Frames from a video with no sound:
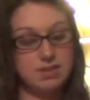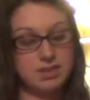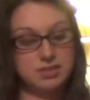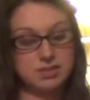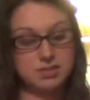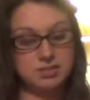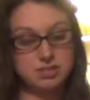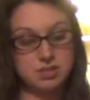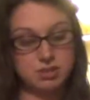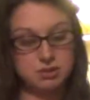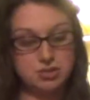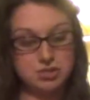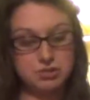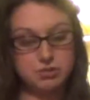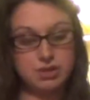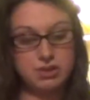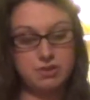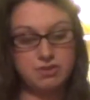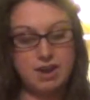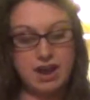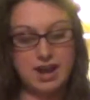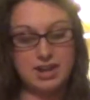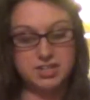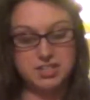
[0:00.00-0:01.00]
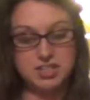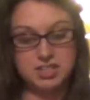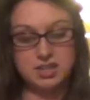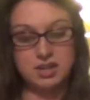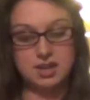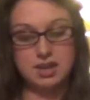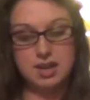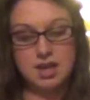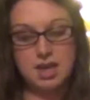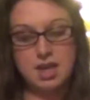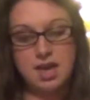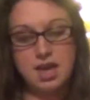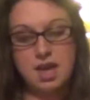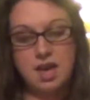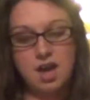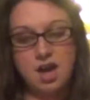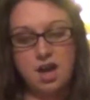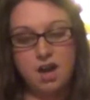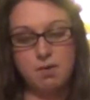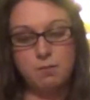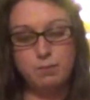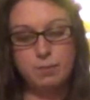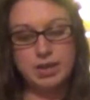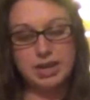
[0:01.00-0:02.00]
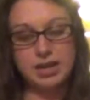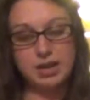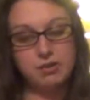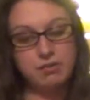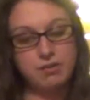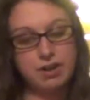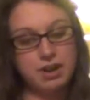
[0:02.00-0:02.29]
the social interaction of being